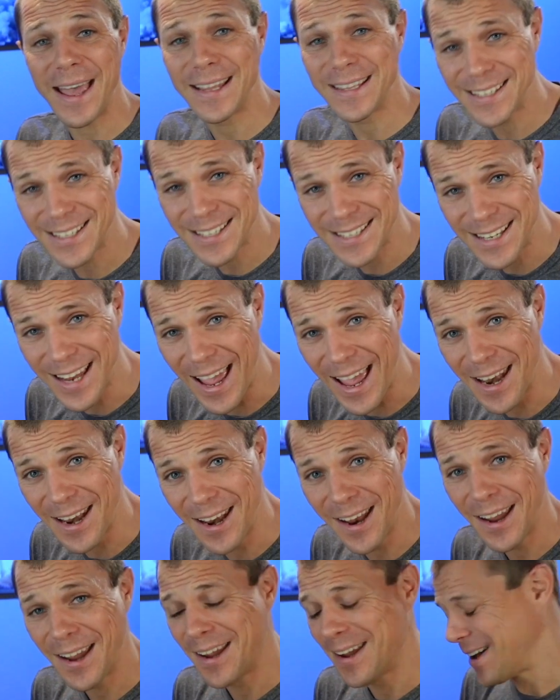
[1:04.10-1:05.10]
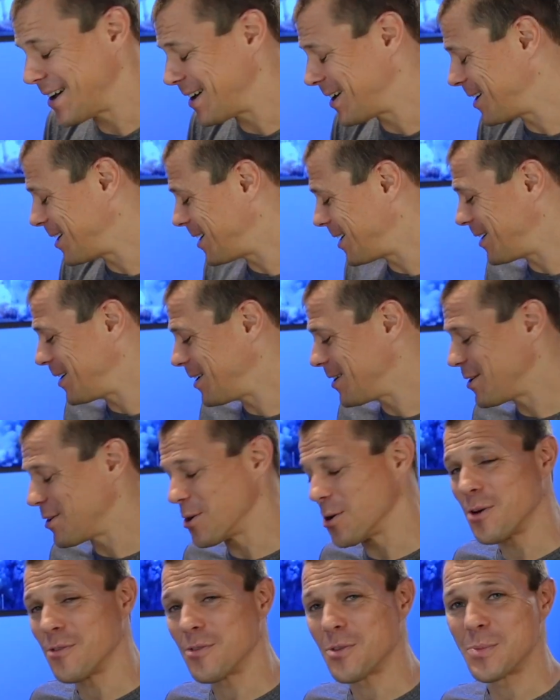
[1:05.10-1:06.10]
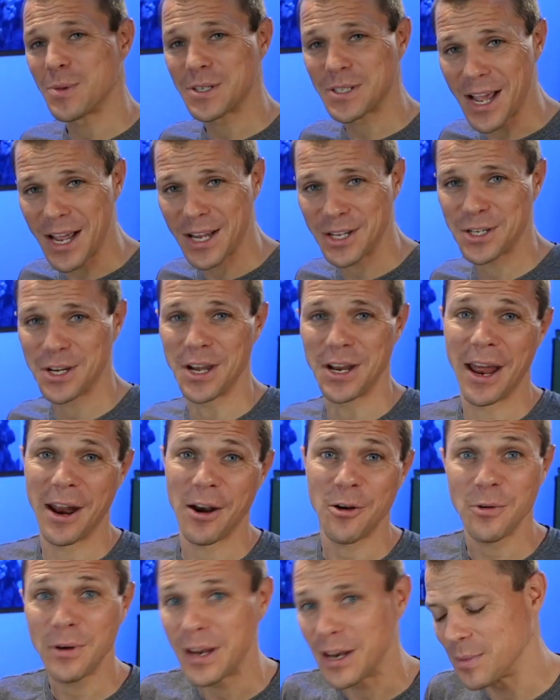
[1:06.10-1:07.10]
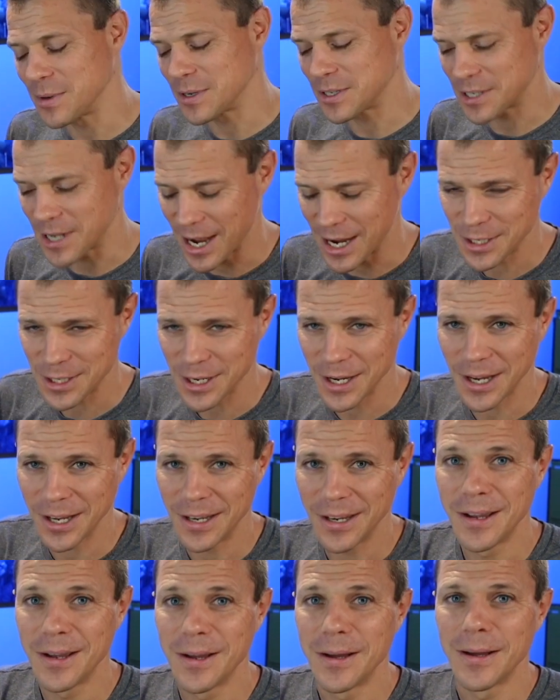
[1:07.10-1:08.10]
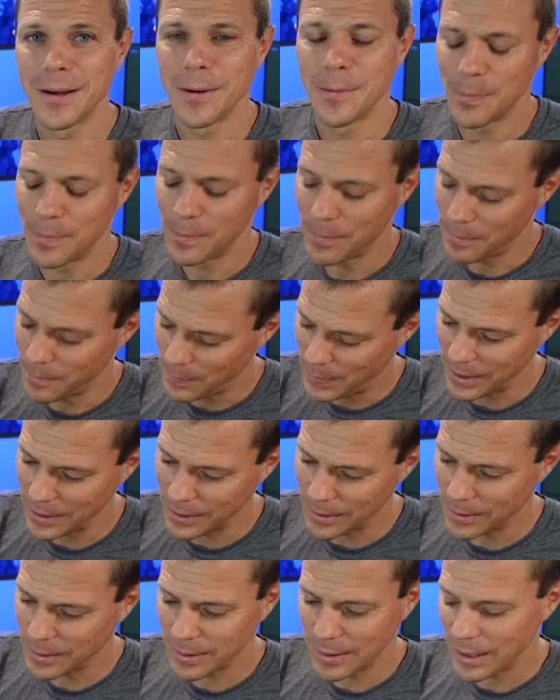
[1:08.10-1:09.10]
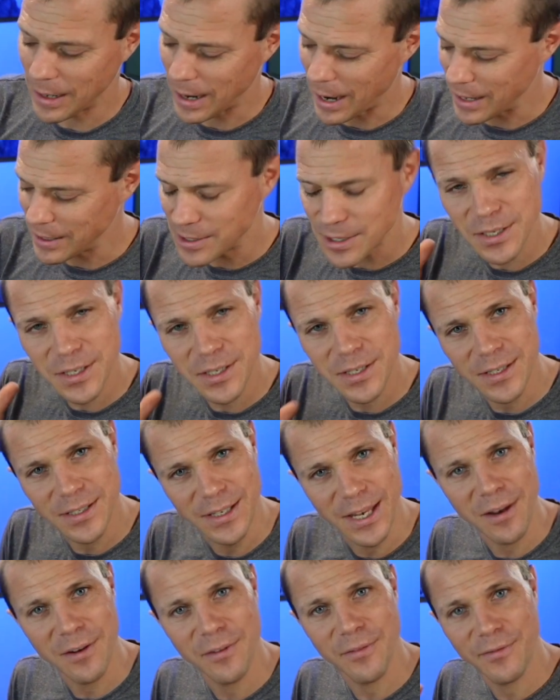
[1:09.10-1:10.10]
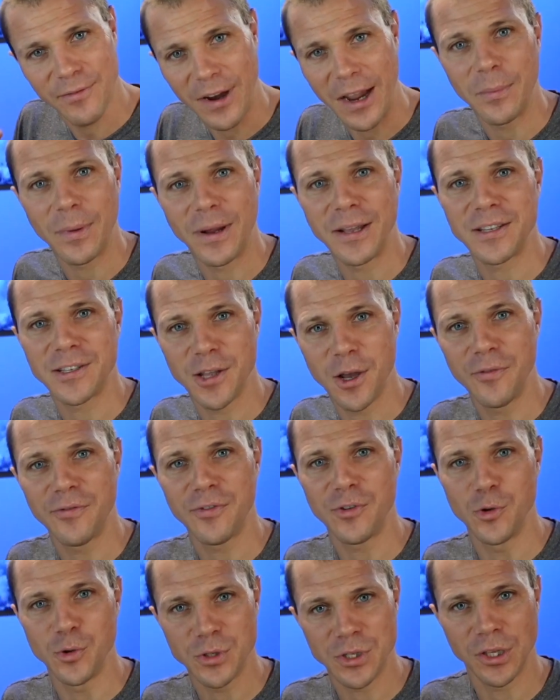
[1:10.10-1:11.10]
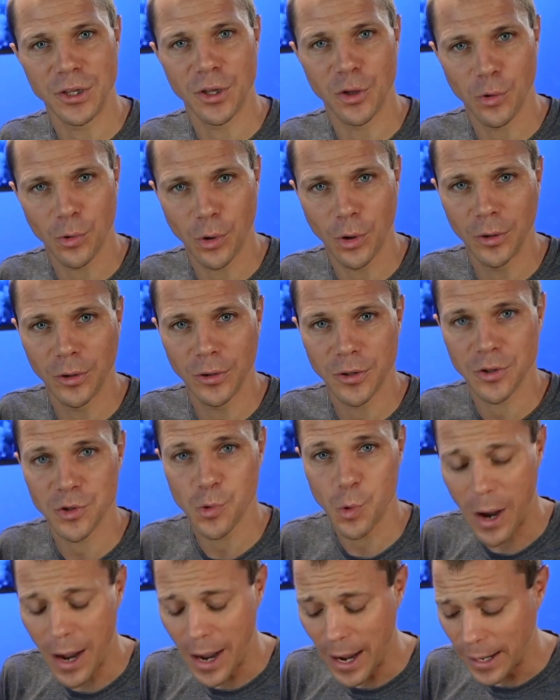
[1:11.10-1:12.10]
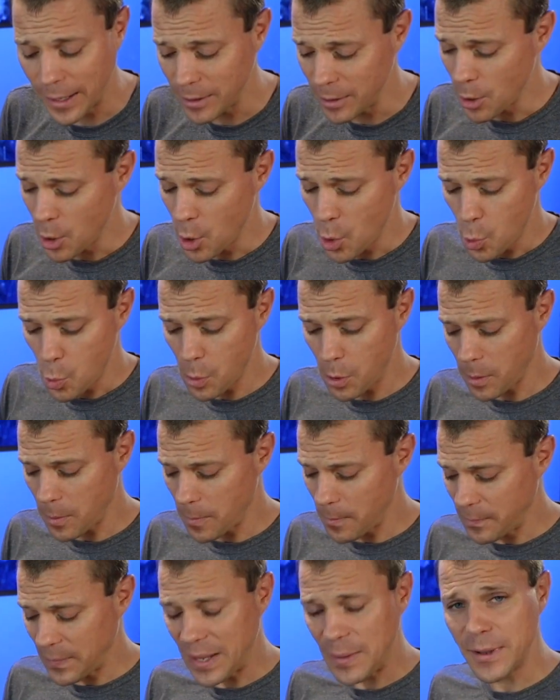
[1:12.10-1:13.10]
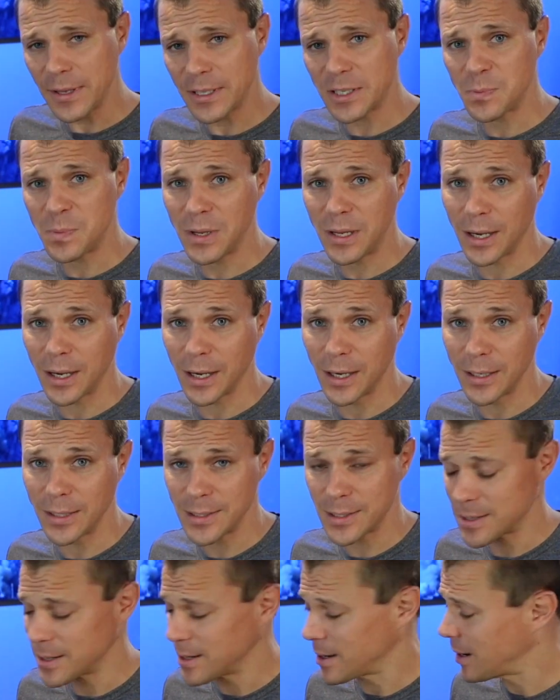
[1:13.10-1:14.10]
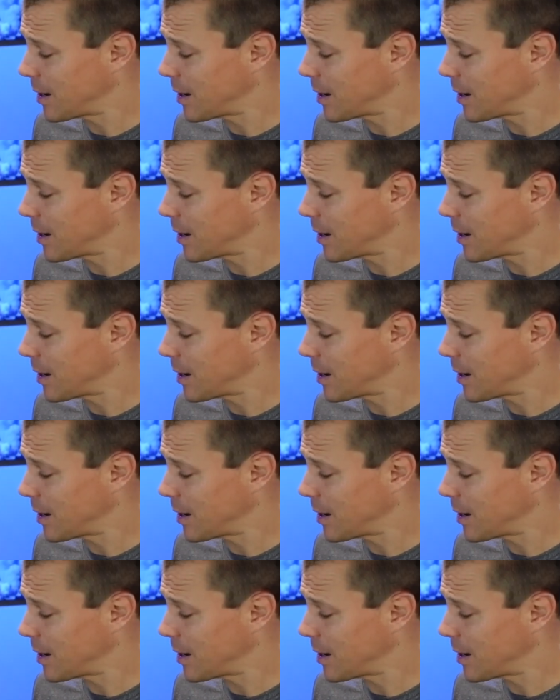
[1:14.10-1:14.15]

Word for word: instead, you know, of a massage gun. I don't need a massage gun, but I just didn't find myself using the rollers. Why? Well, maybe it's because